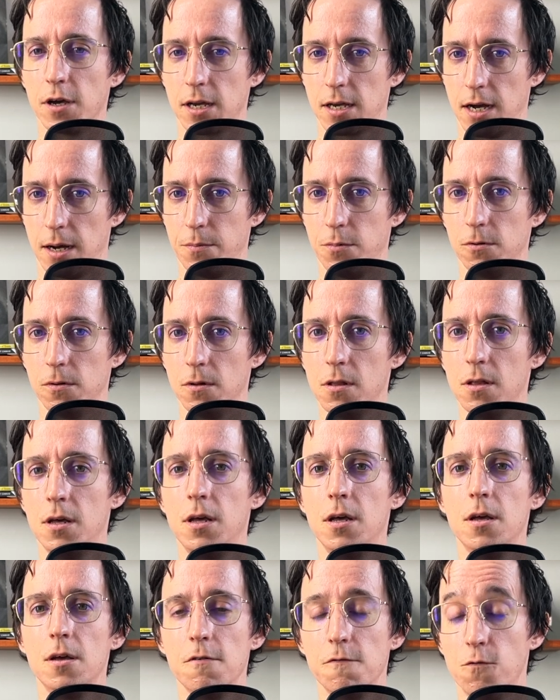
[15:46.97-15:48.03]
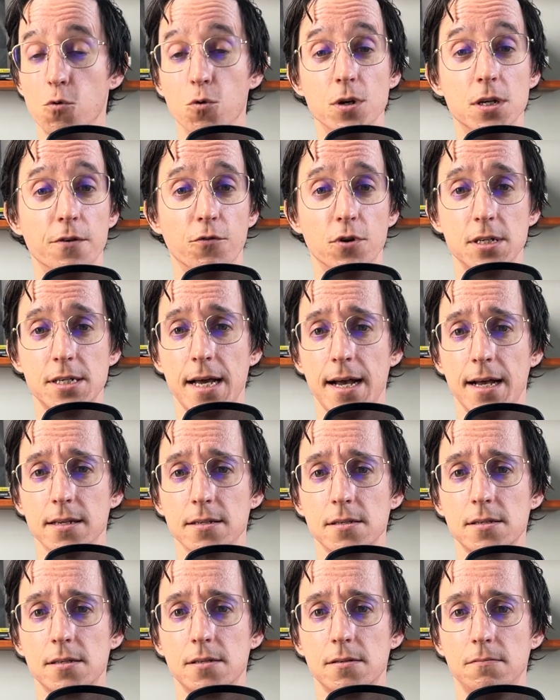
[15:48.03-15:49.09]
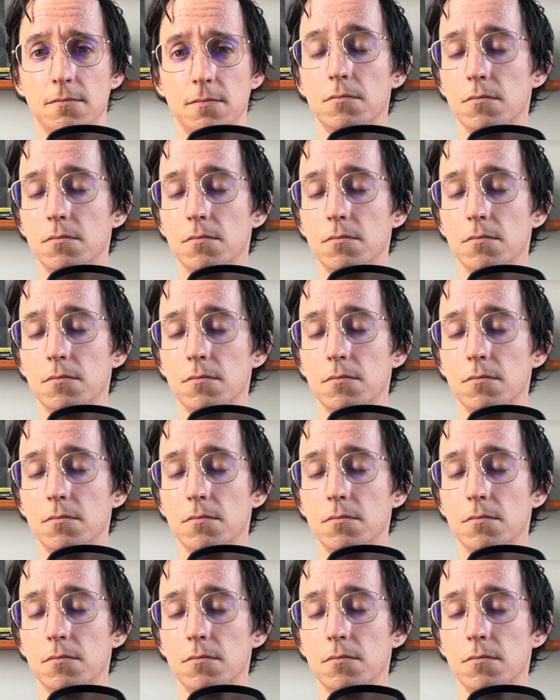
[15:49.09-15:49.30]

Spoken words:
couple for different tasks.